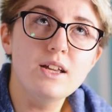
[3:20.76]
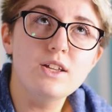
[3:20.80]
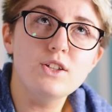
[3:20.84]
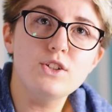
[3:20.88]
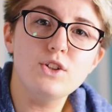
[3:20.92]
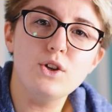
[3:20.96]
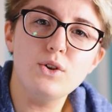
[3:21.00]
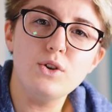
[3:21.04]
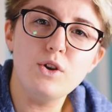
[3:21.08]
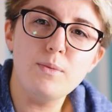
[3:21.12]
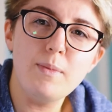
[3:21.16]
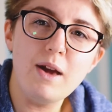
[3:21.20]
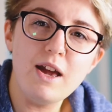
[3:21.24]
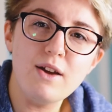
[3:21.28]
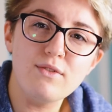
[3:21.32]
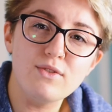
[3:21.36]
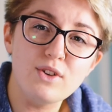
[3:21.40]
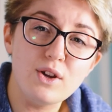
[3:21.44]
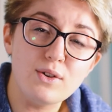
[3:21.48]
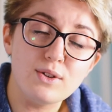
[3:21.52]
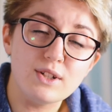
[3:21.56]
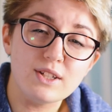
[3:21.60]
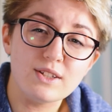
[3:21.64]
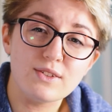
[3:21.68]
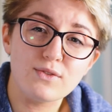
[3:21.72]
So you may have
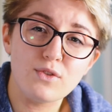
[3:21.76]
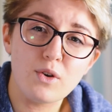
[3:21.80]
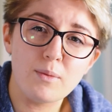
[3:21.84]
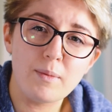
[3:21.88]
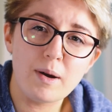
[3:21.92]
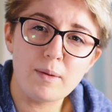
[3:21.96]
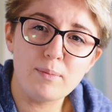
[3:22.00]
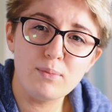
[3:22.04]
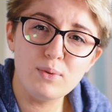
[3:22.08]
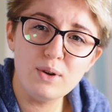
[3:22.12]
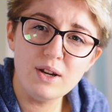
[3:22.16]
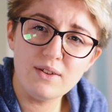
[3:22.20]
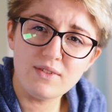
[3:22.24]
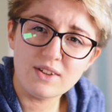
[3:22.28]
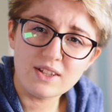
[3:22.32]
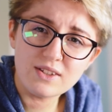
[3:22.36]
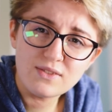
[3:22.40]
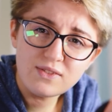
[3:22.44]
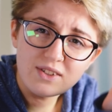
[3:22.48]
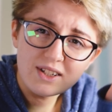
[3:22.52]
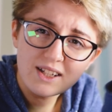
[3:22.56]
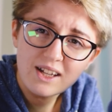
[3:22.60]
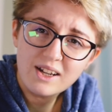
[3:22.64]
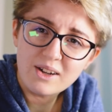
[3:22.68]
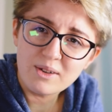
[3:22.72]
noticed from my previous
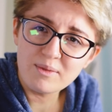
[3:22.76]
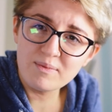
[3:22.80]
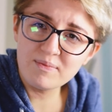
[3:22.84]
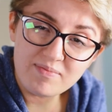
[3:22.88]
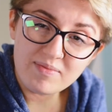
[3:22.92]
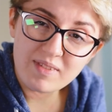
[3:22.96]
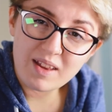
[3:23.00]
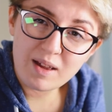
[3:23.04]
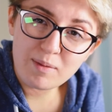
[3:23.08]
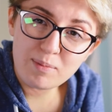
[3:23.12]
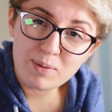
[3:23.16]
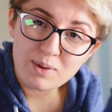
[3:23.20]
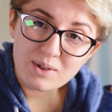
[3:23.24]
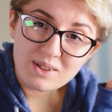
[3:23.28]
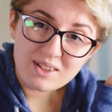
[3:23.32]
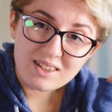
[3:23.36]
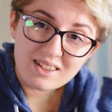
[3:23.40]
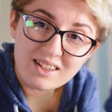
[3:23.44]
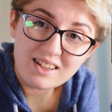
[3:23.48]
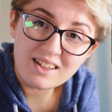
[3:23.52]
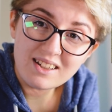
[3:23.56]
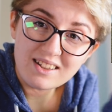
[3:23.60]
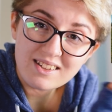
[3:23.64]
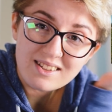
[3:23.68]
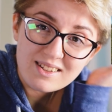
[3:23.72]
video, I'll put it
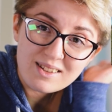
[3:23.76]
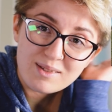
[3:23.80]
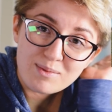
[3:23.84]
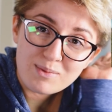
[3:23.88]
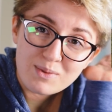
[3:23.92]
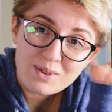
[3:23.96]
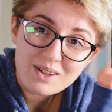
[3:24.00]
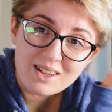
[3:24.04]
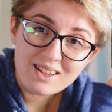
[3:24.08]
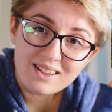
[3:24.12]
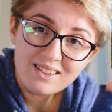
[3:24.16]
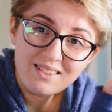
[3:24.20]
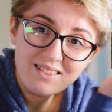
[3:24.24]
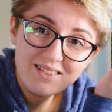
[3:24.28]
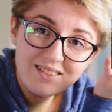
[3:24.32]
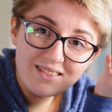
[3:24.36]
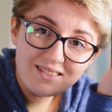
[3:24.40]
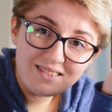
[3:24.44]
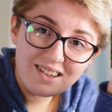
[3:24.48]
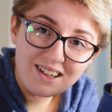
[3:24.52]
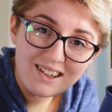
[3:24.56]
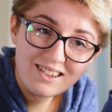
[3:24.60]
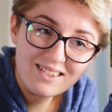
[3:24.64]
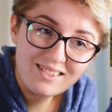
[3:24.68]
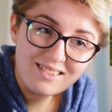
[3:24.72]
here somewhere,
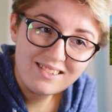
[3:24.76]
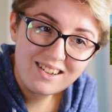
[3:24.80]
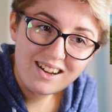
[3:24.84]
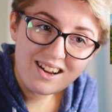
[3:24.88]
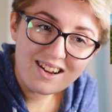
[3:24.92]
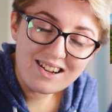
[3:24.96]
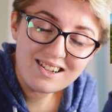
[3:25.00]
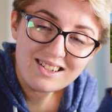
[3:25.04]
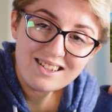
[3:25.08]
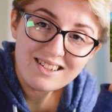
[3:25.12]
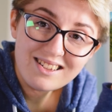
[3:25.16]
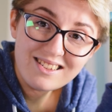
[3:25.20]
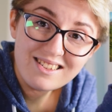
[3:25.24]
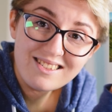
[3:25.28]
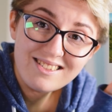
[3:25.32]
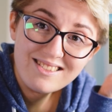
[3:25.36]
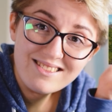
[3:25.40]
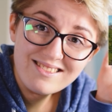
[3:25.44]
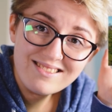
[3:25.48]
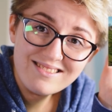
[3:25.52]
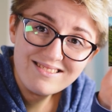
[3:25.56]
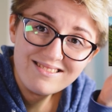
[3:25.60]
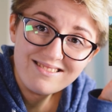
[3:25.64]
right here,